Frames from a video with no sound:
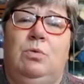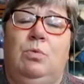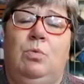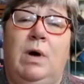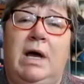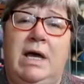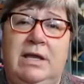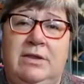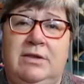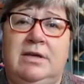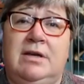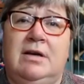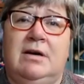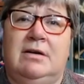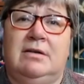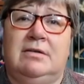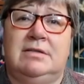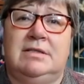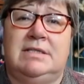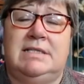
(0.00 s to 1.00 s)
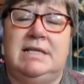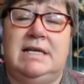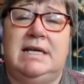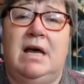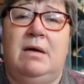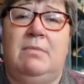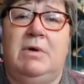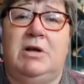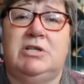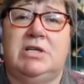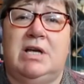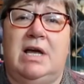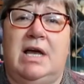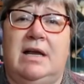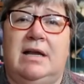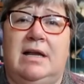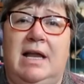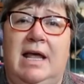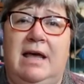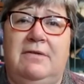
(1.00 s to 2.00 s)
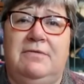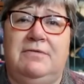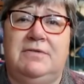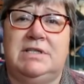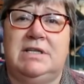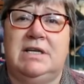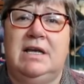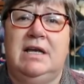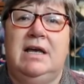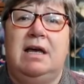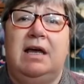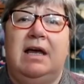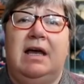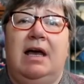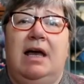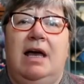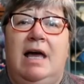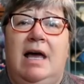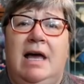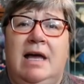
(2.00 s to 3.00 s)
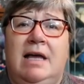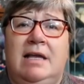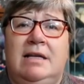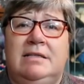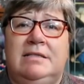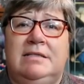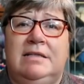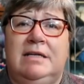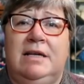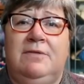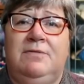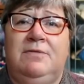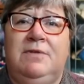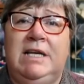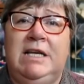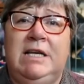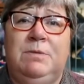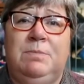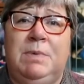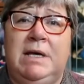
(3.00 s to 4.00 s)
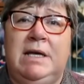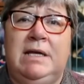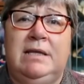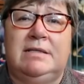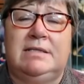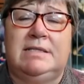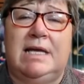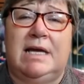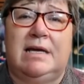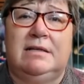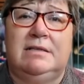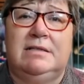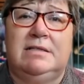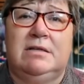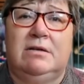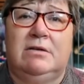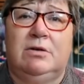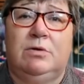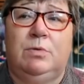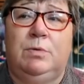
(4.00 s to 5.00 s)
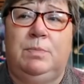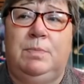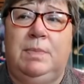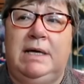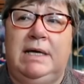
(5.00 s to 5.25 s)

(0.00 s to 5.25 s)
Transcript: weigh the yarn, see how much I had left and if need be the second sock would